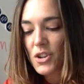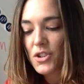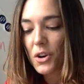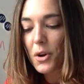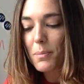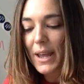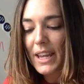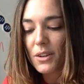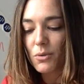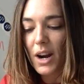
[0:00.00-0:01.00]
Jono
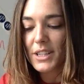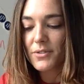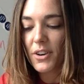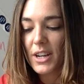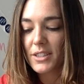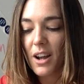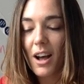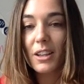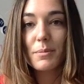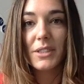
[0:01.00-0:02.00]
Bacon writes for his
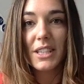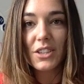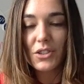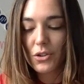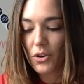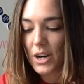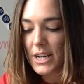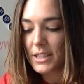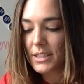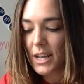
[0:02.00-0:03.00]
column Six
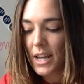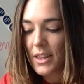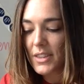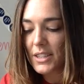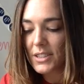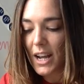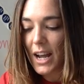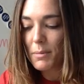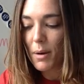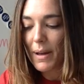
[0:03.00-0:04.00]
Degrees, this
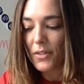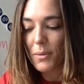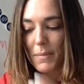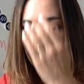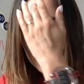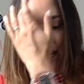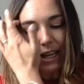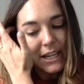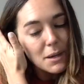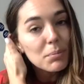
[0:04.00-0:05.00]
time about the meaning
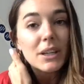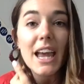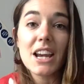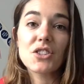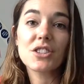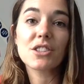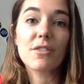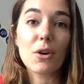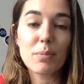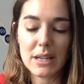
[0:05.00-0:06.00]
and implications of
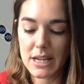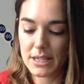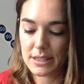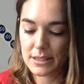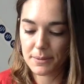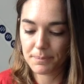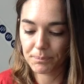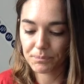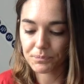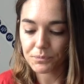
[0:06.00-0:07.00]
openness.
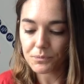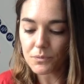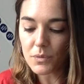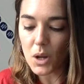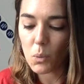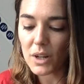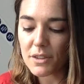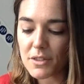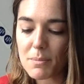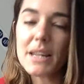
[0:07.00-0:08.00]
One
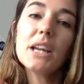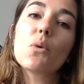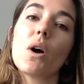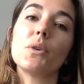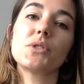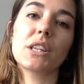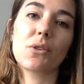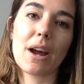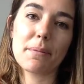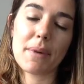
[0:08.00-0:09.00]
of the many quotes that
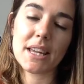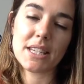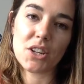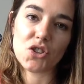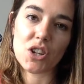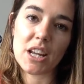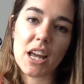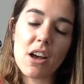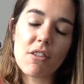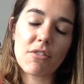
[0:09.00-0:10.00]
grabbed my attention
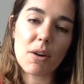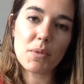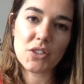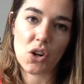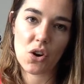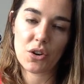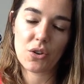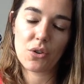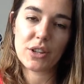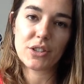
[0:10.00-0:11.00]
from this
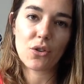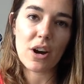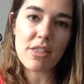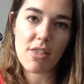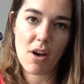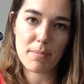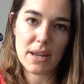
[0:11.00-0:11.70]
article, it's a great thought